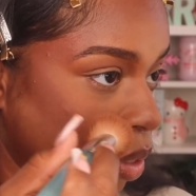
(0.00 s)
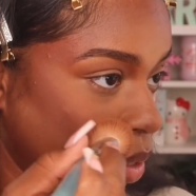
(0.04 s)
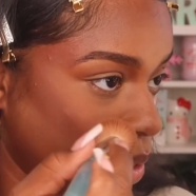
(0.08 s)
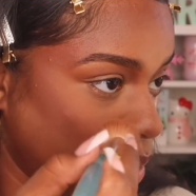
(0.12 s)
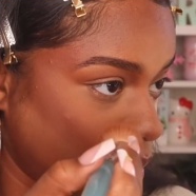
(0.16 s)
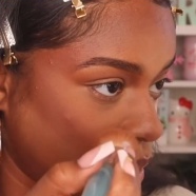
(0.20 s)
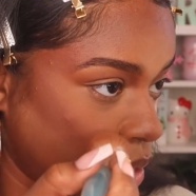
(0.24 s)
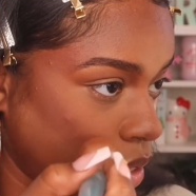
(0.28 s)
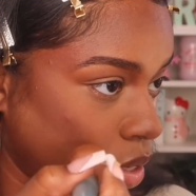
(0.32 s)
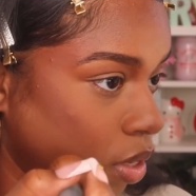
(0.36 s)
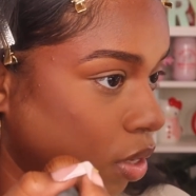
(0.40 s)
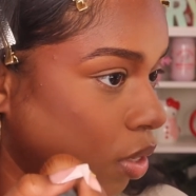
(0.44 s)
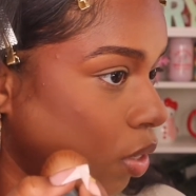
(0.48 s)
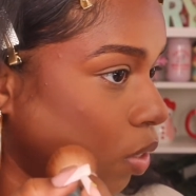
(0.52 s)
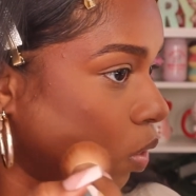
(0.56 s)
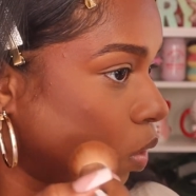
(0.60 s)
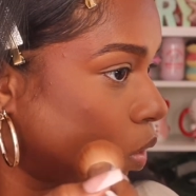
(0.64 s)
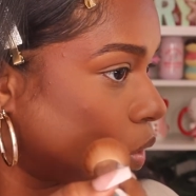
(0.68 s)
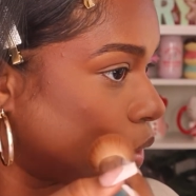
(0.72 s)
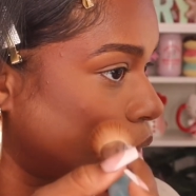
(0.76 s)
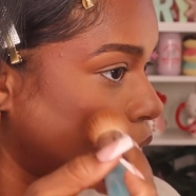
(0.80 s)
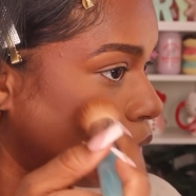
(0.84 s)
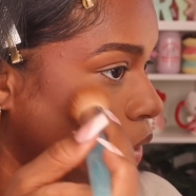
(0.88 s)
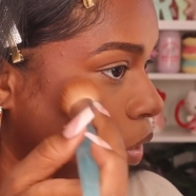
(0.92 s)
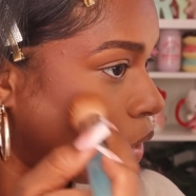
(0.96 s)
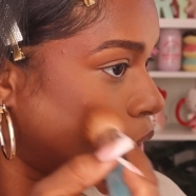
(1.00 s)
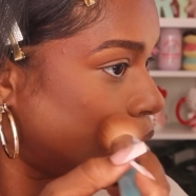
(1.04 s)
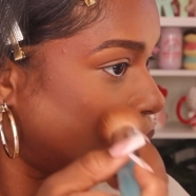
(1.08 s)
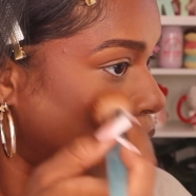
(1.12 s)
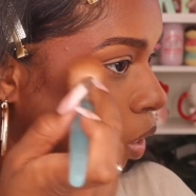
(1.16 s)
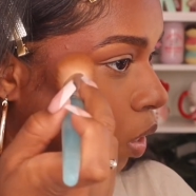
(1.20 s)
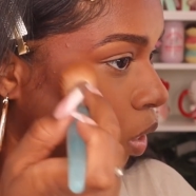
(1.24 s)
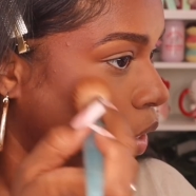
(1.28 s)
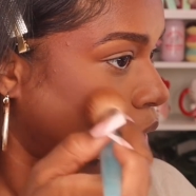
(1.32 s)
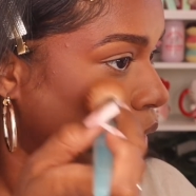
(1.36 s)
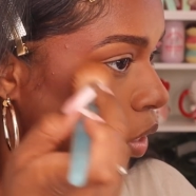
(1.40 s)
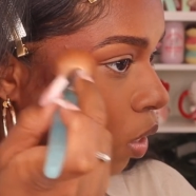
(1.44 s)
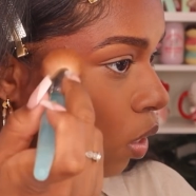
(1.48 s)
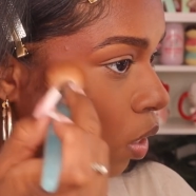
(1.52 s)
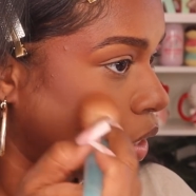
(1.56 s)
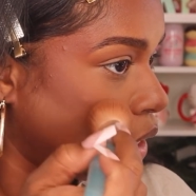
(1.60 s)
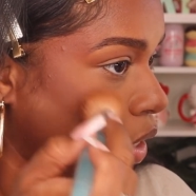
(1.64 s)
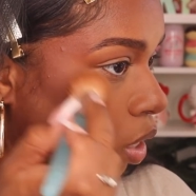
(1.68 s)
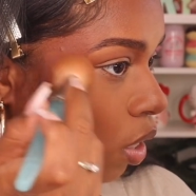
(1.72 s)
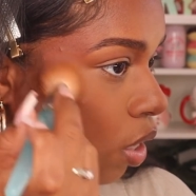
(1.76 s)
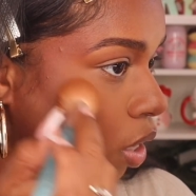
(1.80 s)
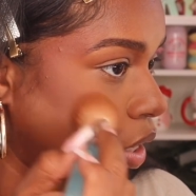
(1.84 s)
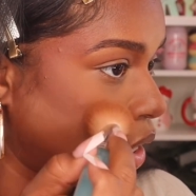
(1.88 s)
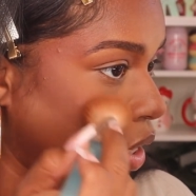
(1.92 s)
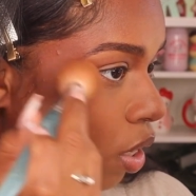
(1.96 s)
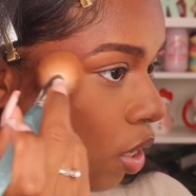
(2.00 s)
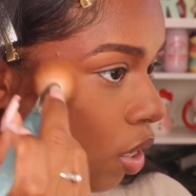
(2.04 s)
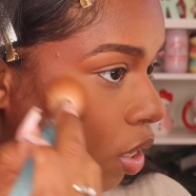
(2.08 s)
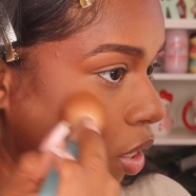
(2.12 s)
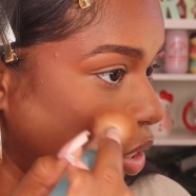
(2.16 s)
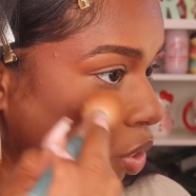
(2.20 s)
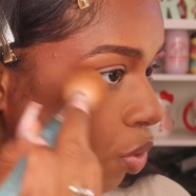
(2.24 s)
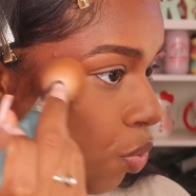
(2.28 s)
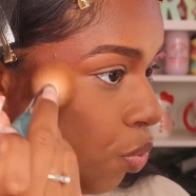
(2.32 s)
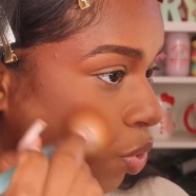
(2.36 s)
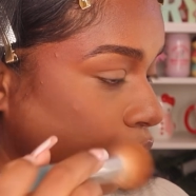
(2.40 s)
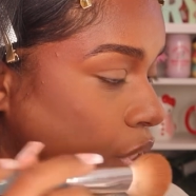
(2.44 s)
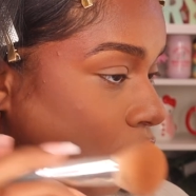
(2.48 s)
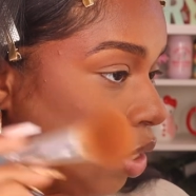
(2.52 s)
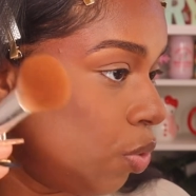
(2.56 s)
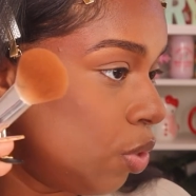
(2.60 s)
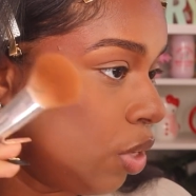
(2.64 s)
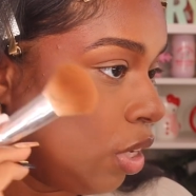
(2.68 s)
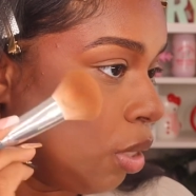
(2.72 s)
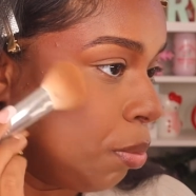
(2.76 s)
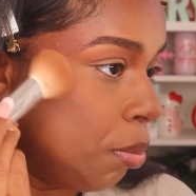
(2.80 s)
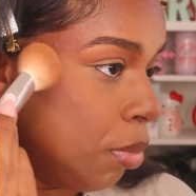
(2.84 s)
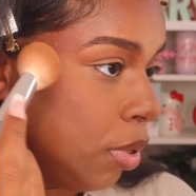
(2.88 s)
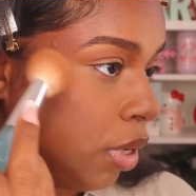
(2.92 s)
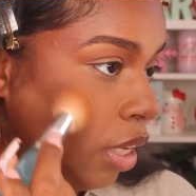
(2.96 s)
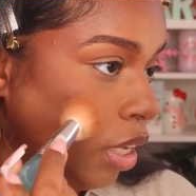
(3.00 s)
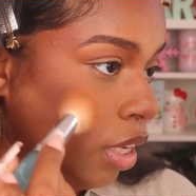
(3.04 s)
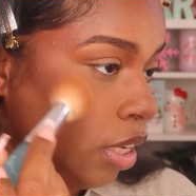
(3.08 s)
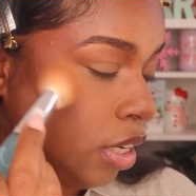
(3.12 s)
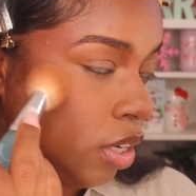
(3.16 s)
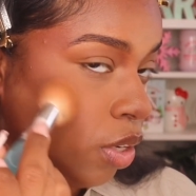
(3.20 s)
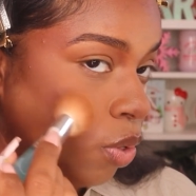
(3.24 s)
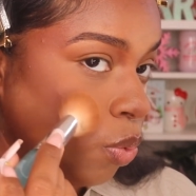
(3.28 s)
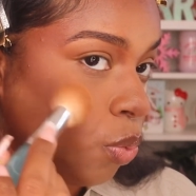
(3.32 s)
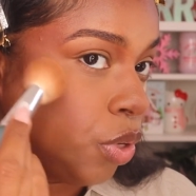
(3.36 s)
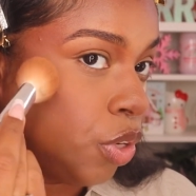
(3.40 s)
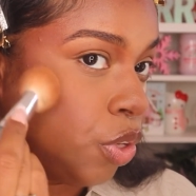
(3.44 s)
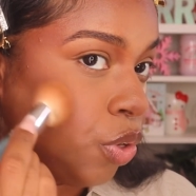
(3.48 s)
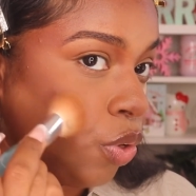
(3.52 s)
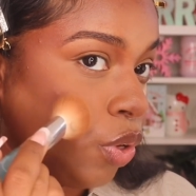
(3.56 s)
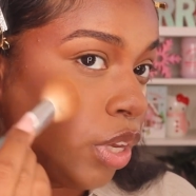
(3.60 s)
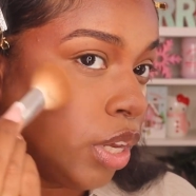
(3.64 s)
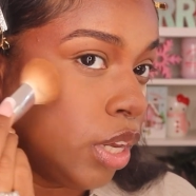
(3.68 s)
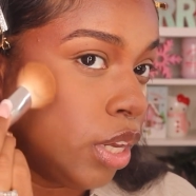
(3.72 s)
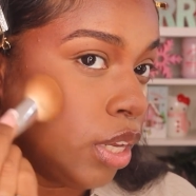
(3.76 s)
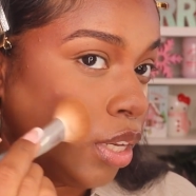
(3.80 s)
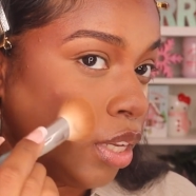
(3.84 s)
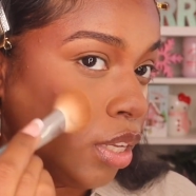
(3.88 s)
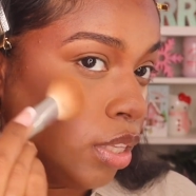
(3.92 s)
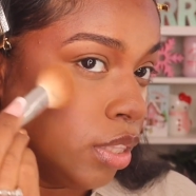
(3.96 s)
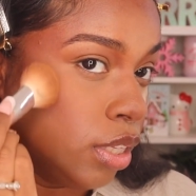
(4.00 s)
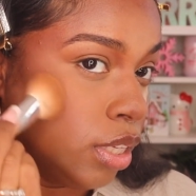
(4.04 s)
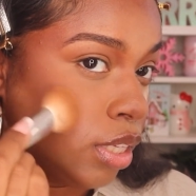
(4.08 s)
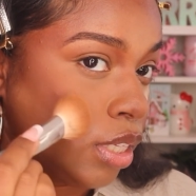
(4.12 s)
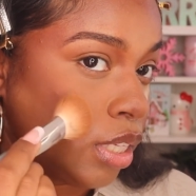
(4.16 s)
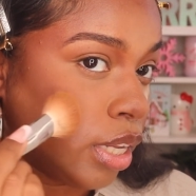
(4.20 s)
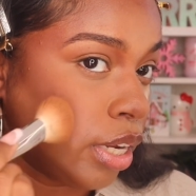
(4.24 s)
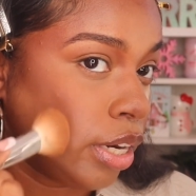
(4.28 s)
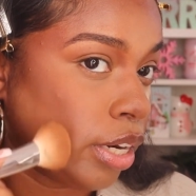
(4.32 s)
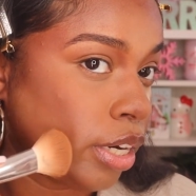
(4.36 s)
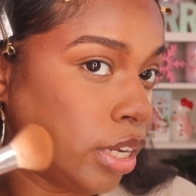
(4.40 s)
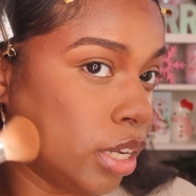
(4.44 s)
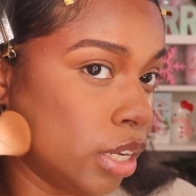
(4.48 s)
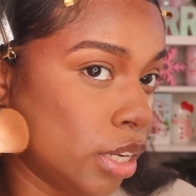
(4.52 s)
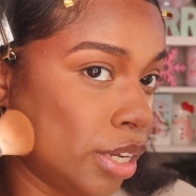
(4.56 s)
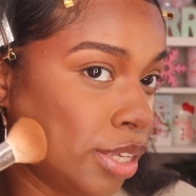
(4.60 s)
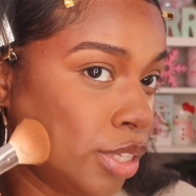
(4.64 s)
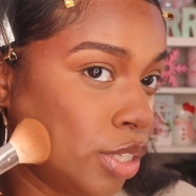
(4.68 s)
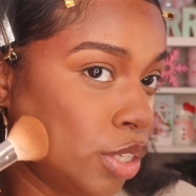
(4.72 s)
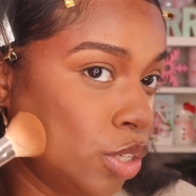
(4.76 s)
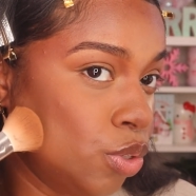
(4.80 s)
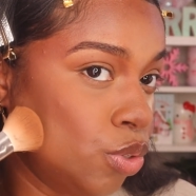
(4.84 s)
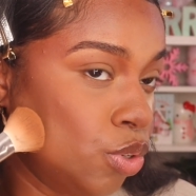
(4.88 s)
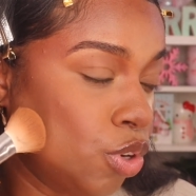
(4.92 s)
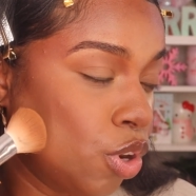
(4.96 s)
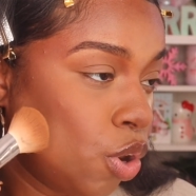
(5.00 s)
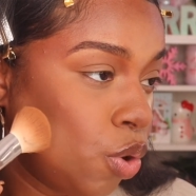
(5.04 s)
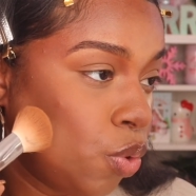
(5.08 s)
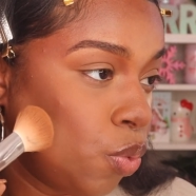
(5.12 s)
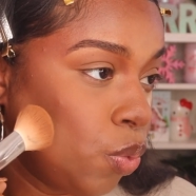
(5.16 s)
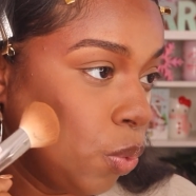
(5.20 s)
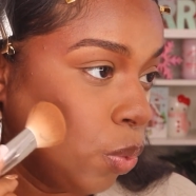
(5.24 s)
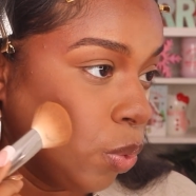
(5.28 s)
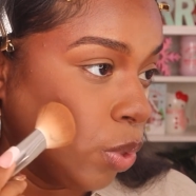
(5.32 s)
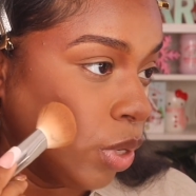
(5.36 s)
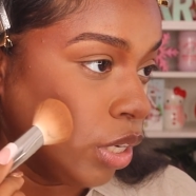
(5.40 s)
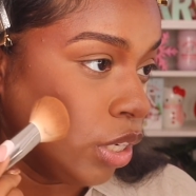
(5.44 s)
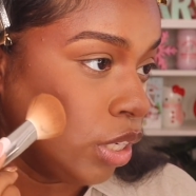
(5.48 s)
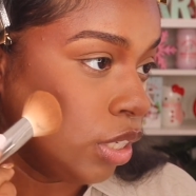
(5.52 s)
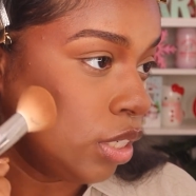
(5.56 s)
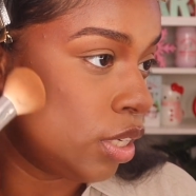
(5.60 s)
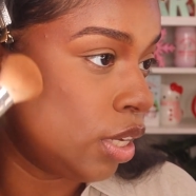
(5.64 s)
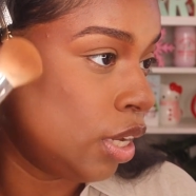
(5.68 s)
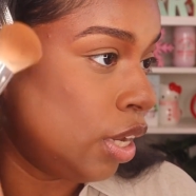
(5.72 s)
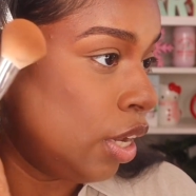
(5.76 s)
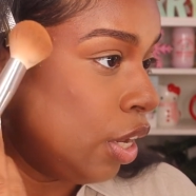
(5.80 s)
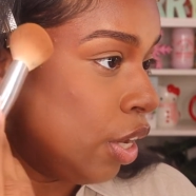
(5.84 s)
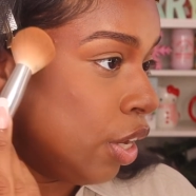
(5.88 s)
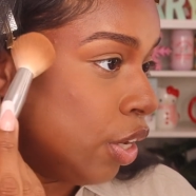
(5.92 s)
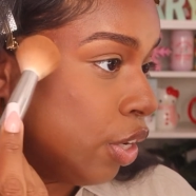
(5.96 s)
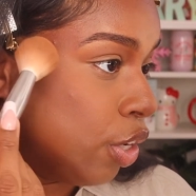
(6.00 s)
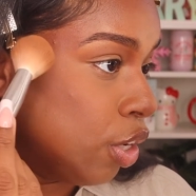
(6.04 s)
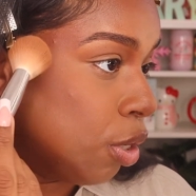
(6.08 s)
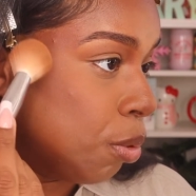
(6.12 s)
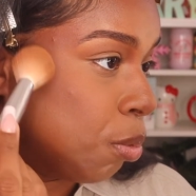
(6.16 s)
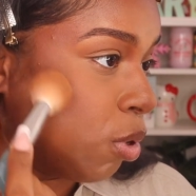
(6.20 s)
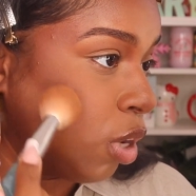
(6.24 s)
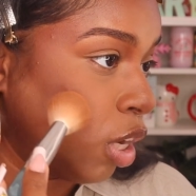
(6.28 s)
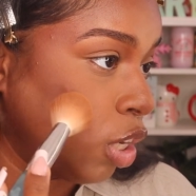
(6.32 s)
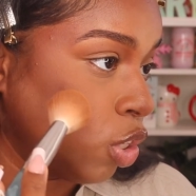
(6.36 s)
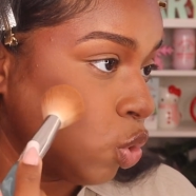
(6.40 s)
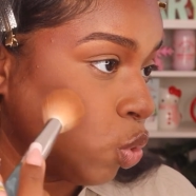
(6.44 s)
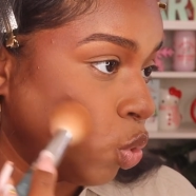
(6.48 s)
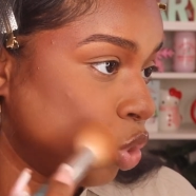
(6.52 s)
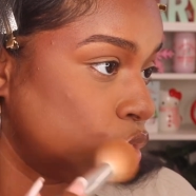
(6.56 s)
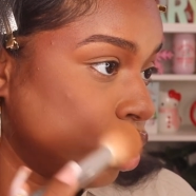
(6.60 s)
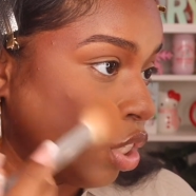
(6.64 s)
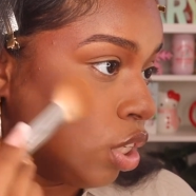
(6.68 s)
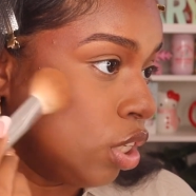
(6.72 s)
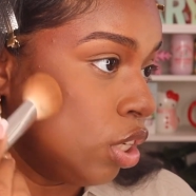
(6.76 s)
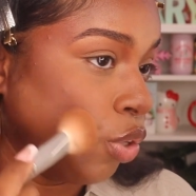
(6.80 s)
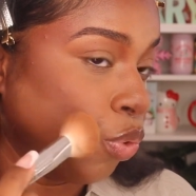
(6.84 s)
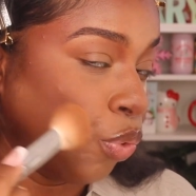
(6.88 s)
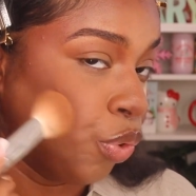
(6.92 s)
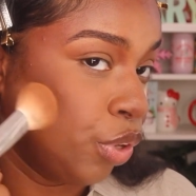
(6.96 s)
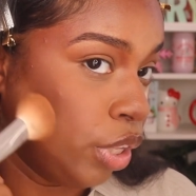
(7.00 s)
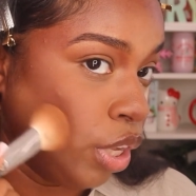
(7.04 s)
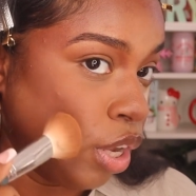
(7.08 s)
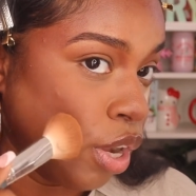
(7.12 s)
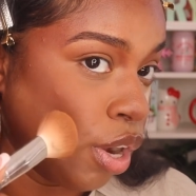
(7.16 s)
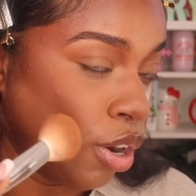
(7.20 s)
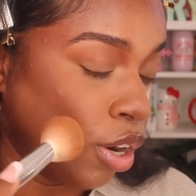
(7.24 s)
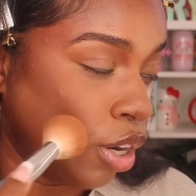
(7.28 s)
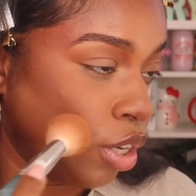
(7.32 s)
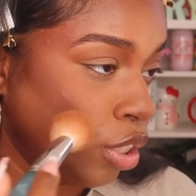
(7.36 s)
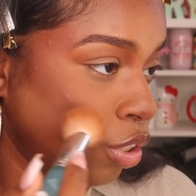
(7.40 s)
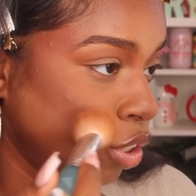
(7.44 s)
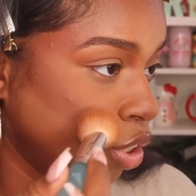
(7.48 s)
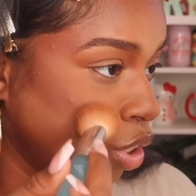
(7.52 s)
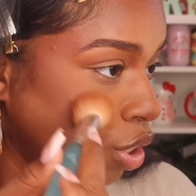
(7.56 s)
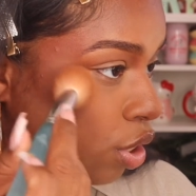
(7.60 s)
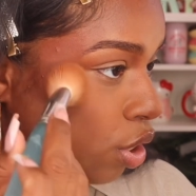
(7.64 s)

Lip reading: Okay. And you really want to blend when you get in this area because you don't want your bronzer to look really harsh.